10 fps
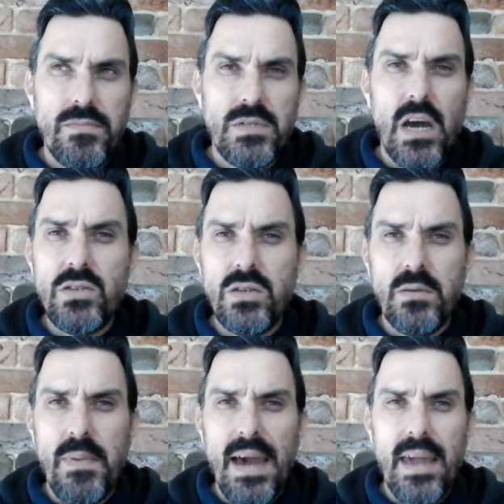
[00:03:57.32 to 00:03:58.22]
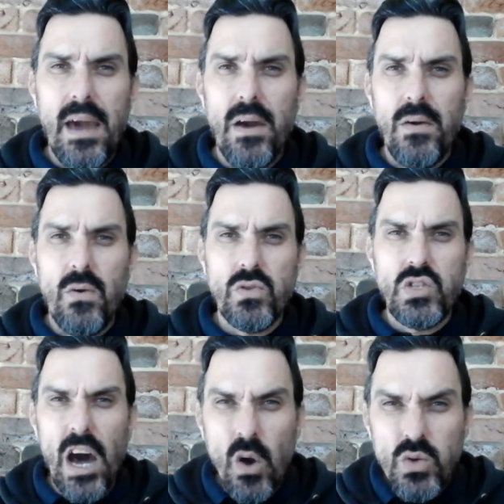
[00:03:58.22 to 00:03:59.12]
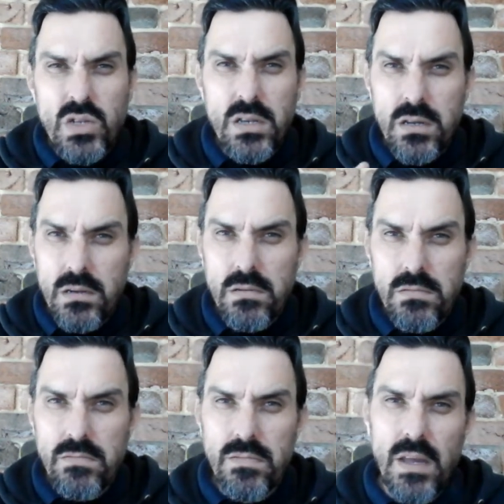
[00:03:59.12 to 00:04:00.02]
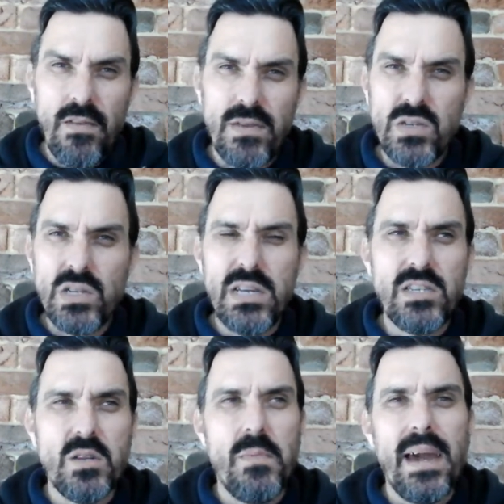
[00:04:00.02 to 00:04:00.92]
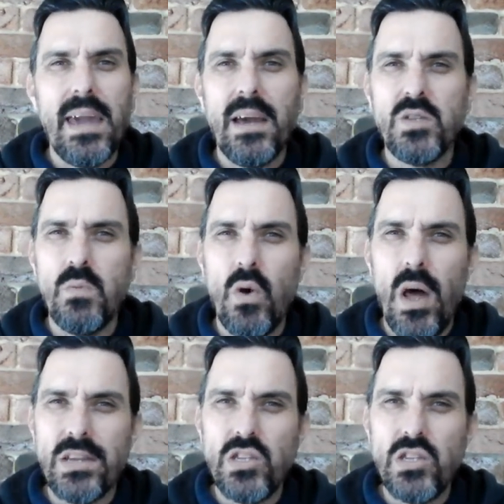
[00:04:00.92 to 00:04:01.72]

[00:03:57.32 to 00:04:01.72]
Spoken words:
toasted tobacco or toast. If it's not toasted tobacco, it's more like